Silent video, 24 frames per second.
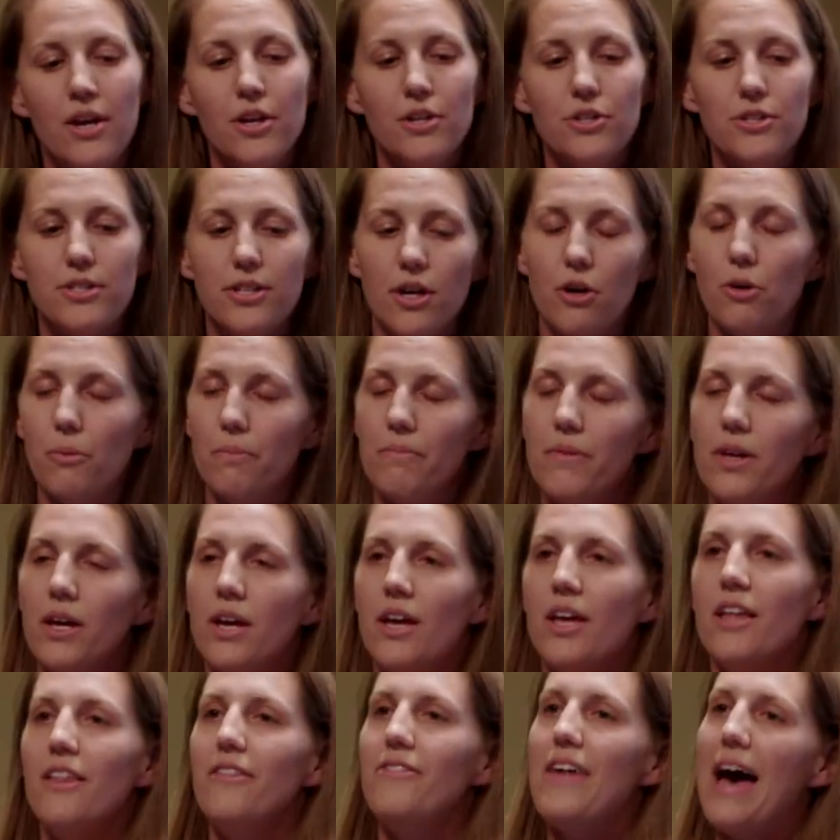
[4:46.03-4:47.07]
So
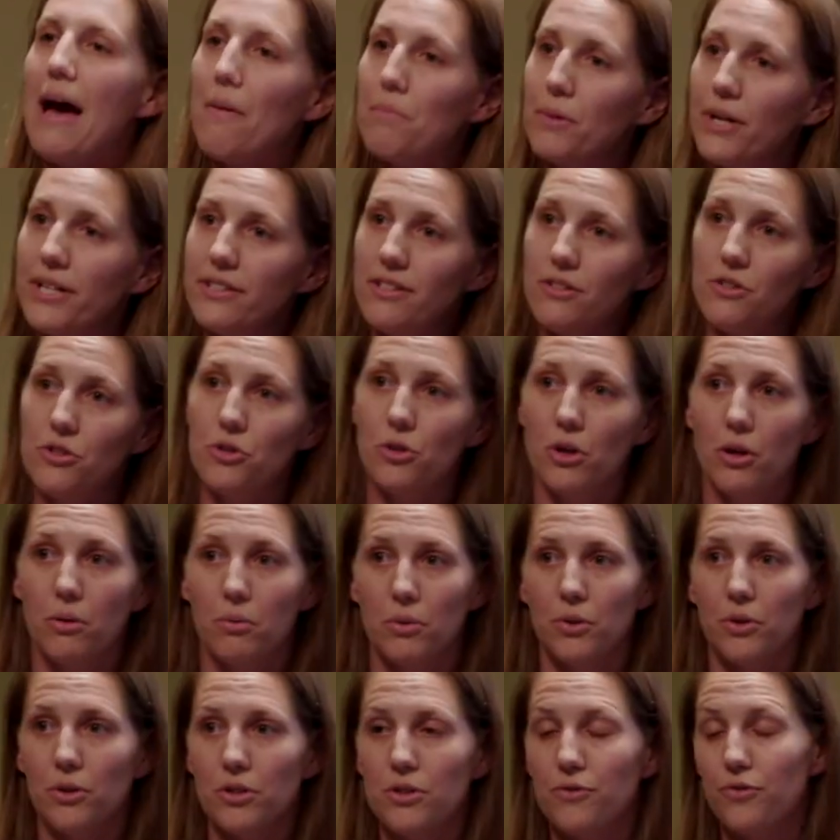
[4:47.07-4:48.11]
that brings us to our
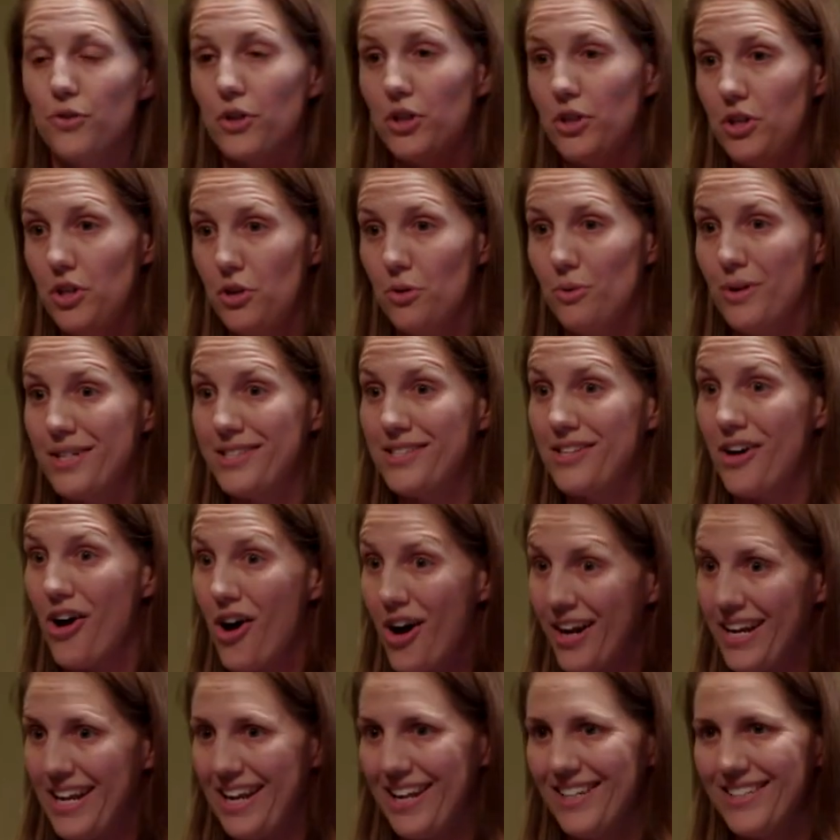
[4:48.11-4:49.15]
rules for you as the
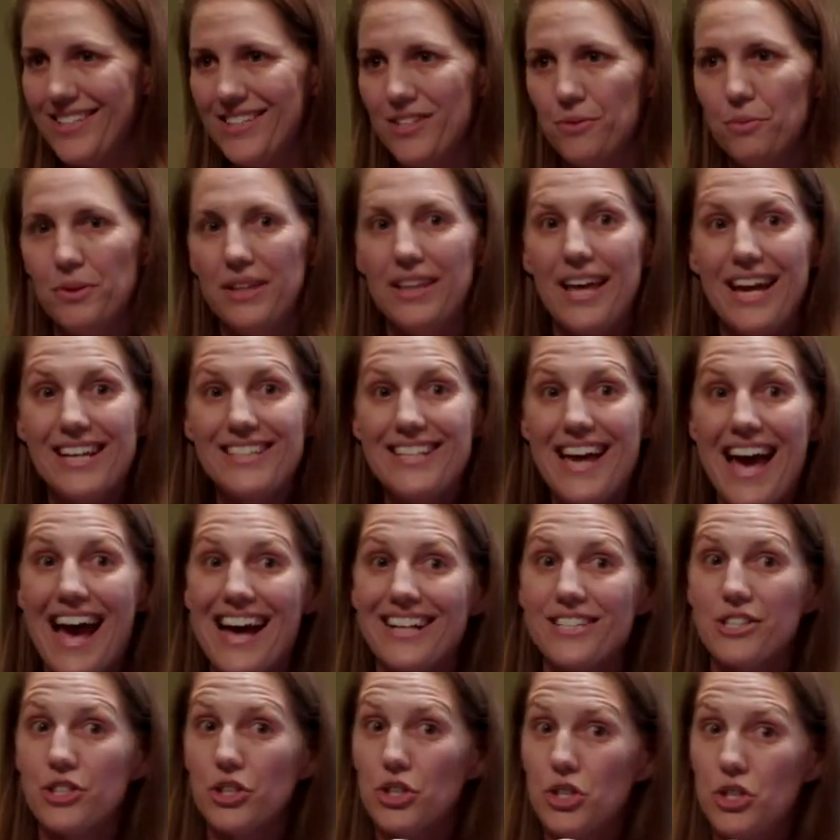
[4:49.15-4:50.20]
audience. We'd like to
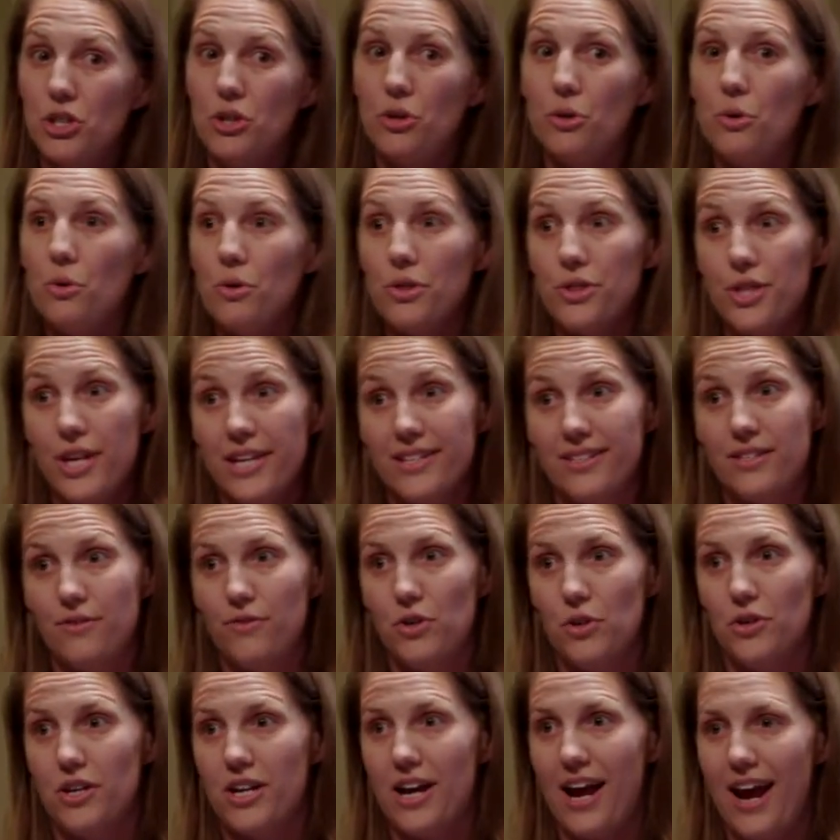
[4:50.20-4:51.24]
ask 2 things
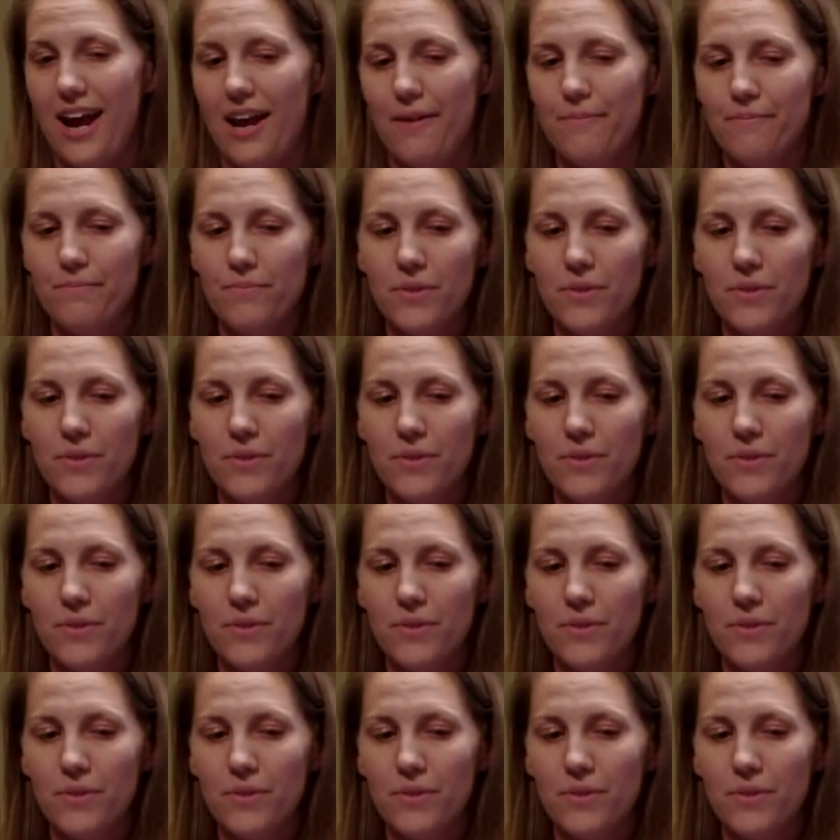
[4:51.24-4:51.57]
of you tonight.